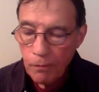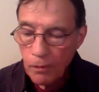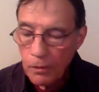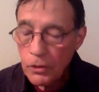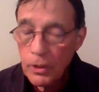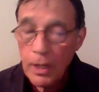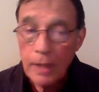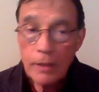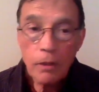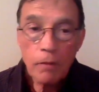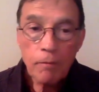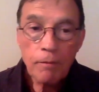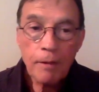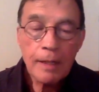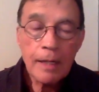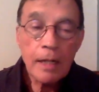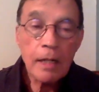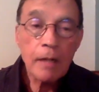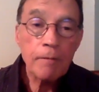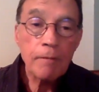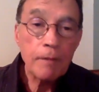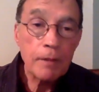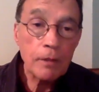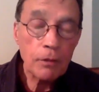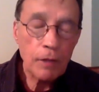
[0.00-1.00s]
first you have to find
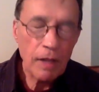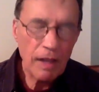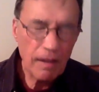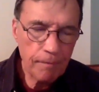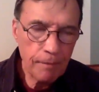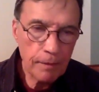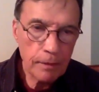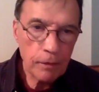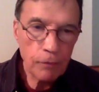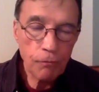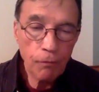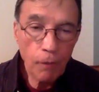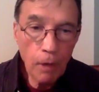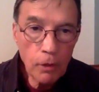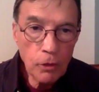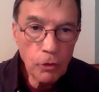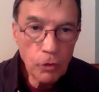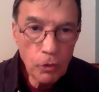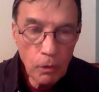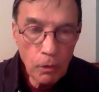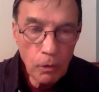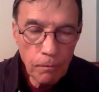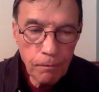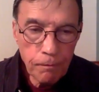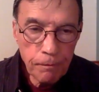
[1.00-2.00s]
out if it's
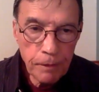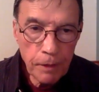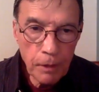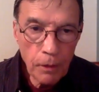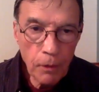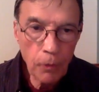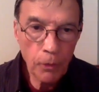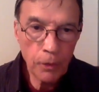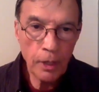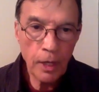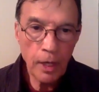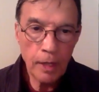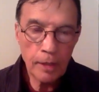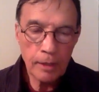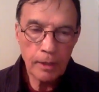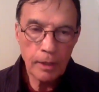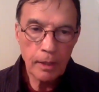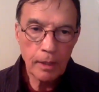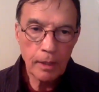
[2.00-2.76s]
functional fear or not.